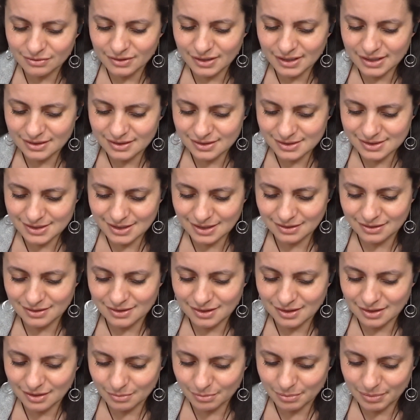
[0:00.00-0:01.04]
like the
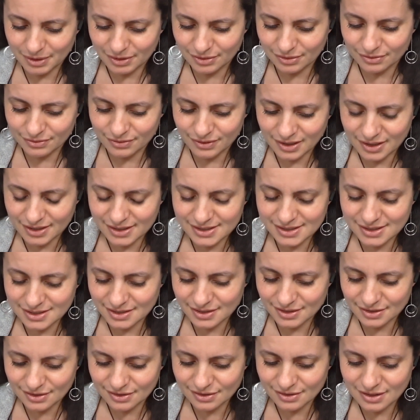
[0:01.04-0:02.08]
delicate butterflies
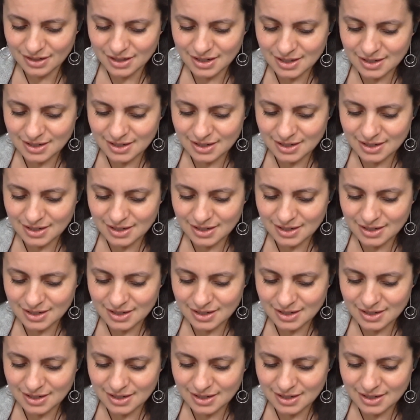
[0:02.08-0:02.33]
here.